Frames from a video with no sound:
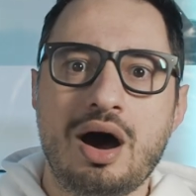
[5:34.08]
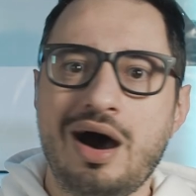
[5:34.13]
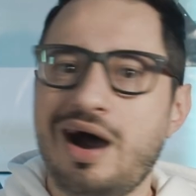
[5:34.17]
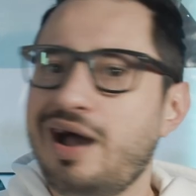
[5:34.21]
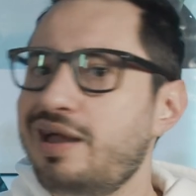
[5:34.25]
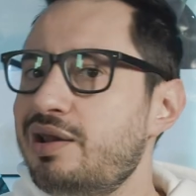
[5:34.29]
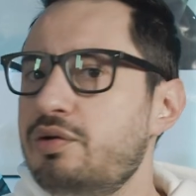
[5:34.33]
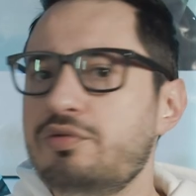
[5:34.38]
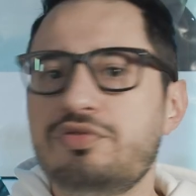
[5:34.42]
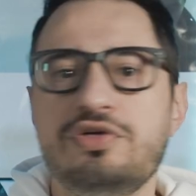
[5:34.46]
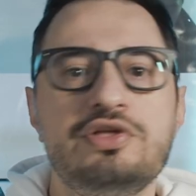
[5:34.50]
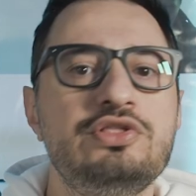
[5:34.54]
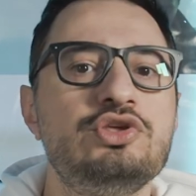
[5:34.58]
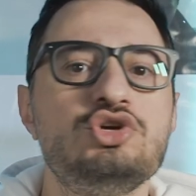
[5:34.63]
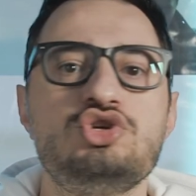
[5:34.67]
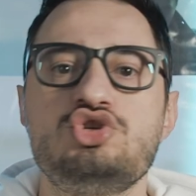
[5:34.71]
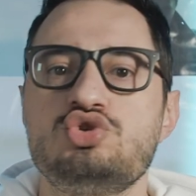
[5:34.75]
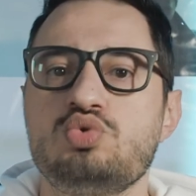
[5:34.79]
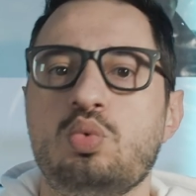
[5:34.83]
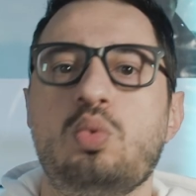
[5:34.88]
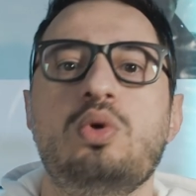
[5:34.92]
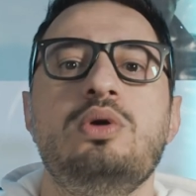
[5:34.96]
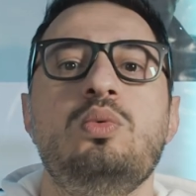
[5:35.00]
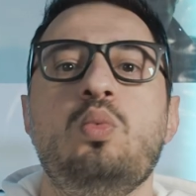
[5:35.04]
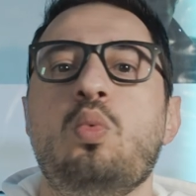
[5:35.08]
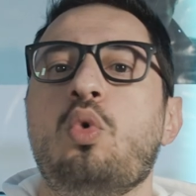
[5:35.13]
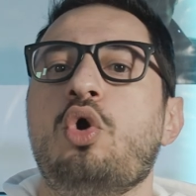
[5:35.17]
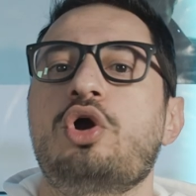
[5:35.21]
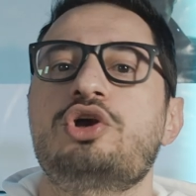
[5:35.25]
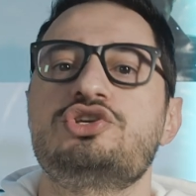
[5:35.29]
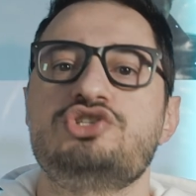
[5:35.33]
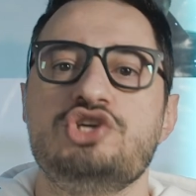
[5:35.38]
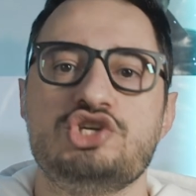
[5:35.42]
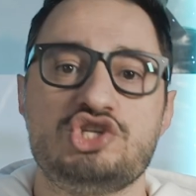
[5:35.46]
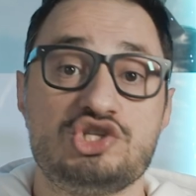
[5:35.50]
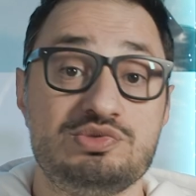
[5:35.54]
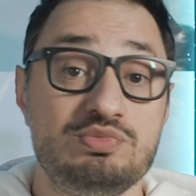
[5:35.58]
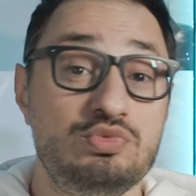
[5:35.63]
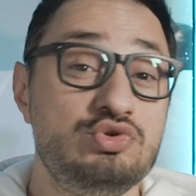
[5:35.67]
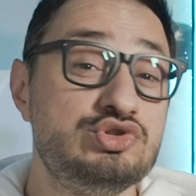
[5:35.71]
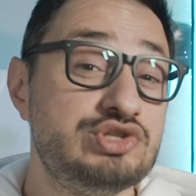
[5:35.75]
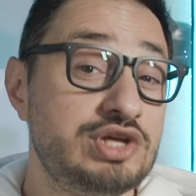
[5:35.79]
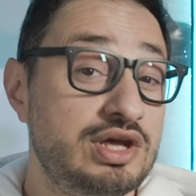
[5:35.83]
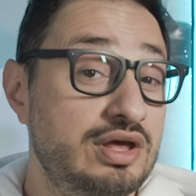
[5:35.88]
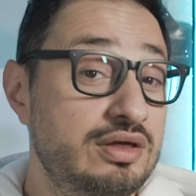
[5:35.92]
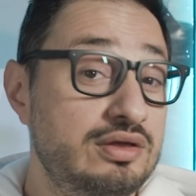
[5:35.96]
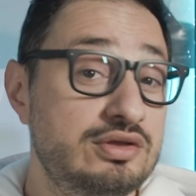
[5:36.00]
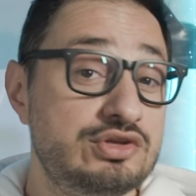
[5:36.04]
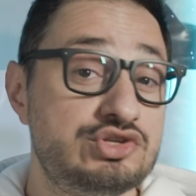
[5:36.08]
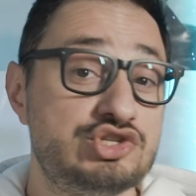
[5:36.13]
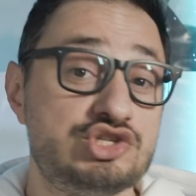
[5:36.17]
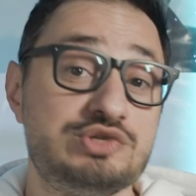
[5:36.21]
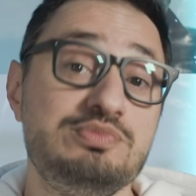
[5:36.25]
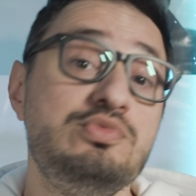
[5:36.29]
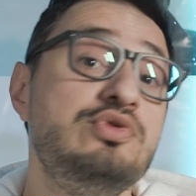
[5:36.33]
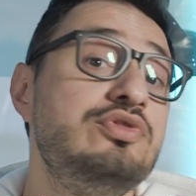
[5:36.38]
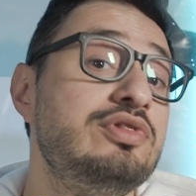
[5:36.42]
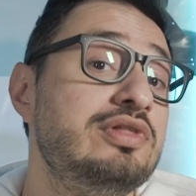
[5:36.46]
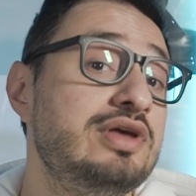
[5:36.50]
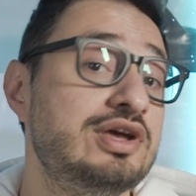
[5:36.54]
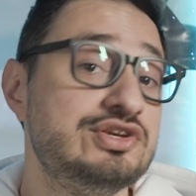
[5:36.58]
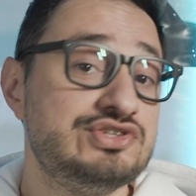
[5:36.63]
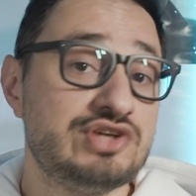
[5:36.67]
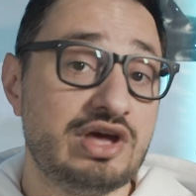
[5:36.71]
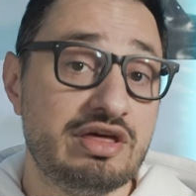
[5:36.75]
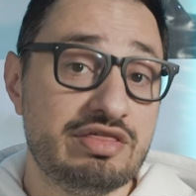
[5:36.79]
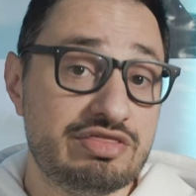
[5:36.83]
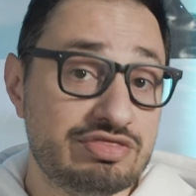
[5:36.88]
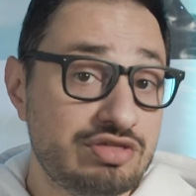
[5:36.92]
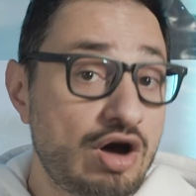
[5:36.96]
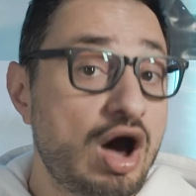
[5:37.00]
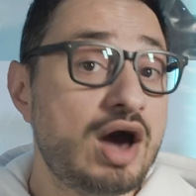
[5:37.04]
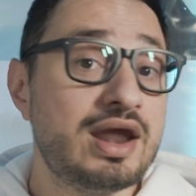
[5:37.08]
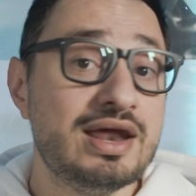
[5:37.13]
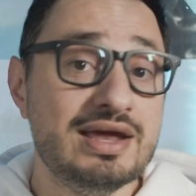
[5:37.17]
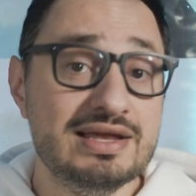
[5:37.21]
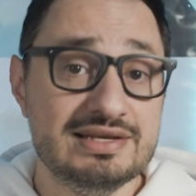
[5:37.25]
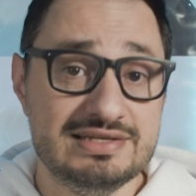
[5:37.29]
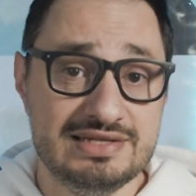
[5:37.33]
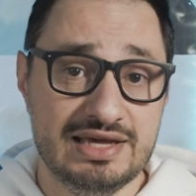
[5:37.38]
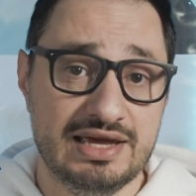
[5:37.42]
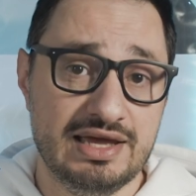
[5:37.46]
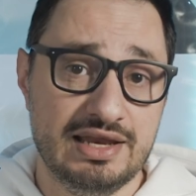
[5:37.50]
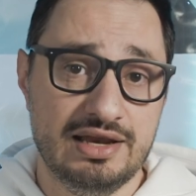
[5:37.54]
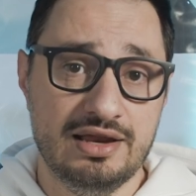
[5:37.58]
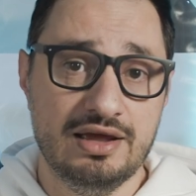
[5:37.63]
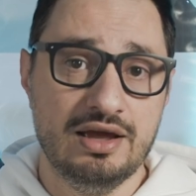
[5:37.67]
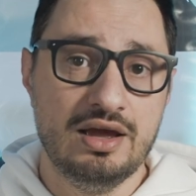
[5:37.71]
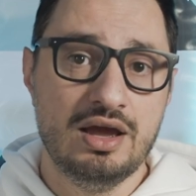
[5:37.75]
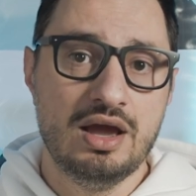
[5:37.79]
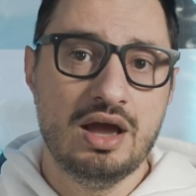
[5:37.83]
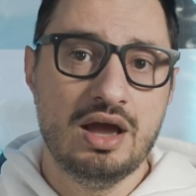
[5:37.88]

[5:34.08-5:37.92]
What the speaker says: I don't think this story works as smoothly as I thought it did.